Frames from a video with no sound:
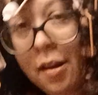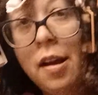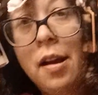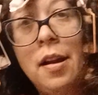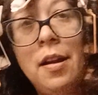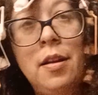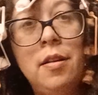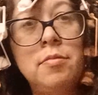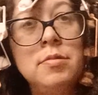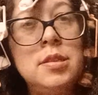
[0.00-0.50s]

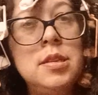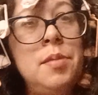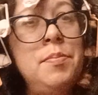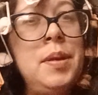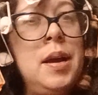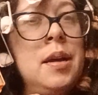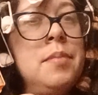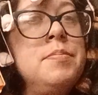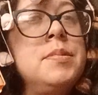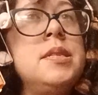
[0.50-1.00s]
on its own.
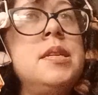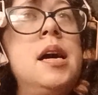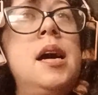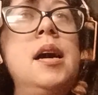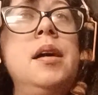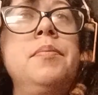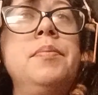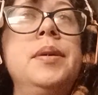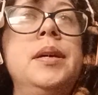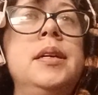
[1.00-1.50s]
Sometimes
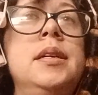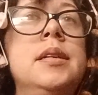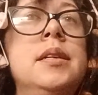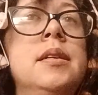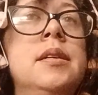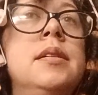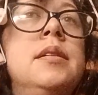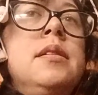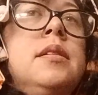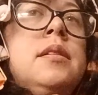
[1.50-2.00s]
not, but
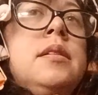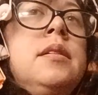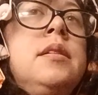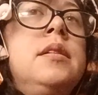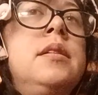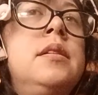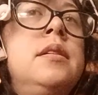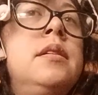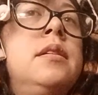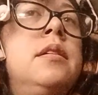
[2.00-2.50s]

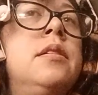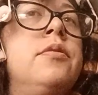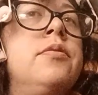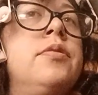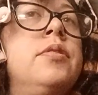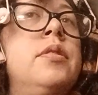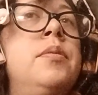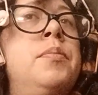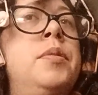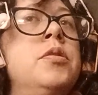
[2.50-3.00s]

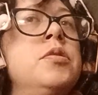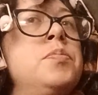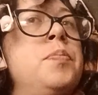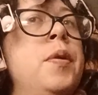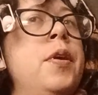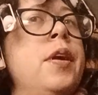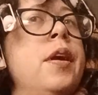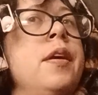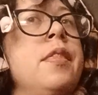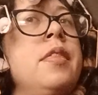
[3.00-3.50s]
for the most
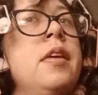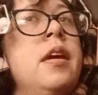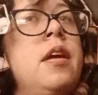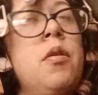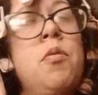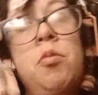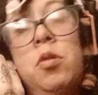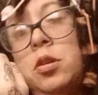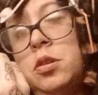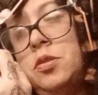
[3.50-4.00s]
part, I think
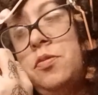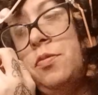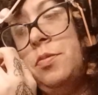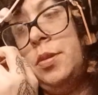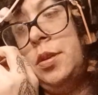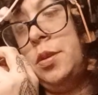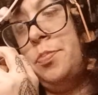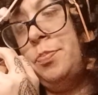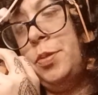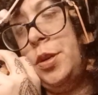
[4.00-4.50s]
it works
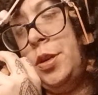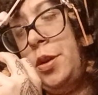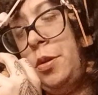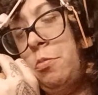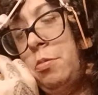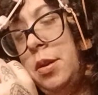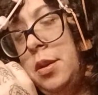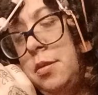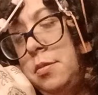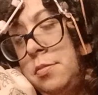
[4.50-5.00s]
pretty
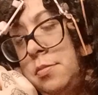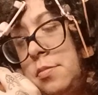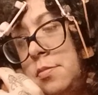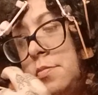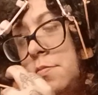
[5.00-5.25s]
well.